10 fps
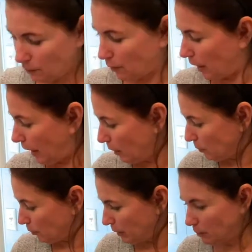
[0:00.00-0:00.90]
So I am
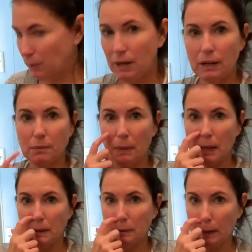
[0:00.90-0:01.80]
going to put my
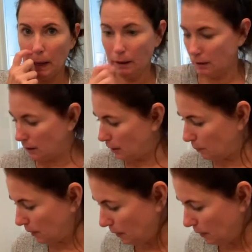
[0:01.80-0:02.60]
little hair clip